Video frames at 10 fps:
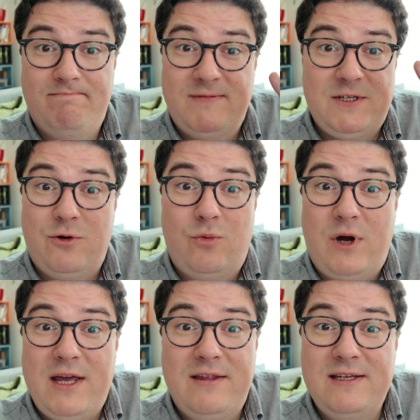So
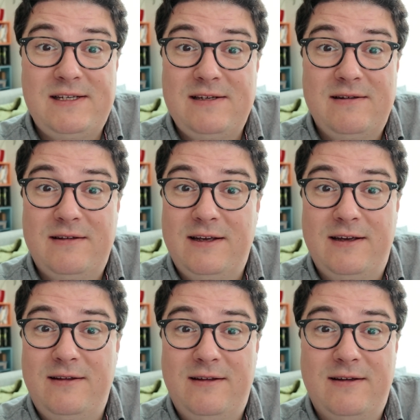why this?
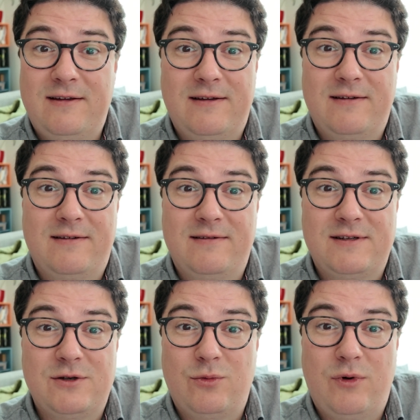Yeah.
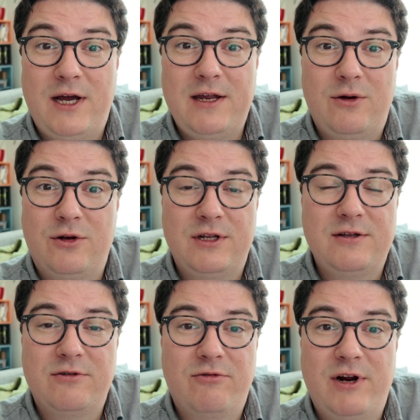So why not
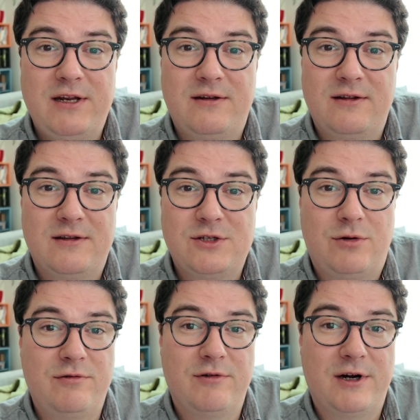integrate it in the
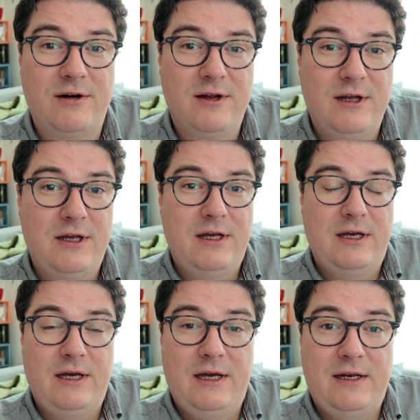software?
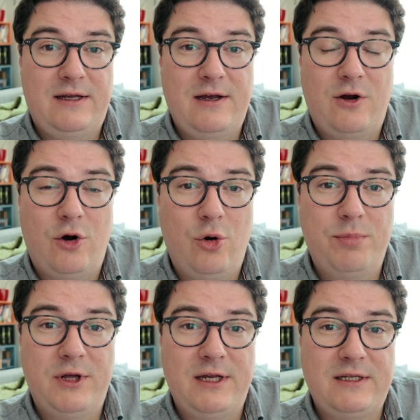And I
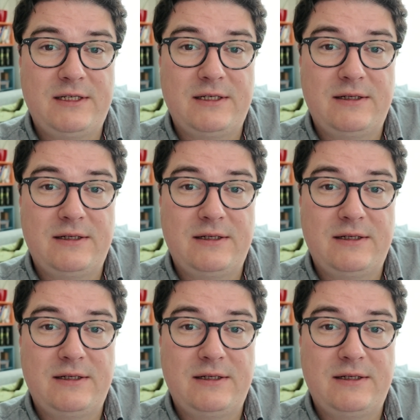hope that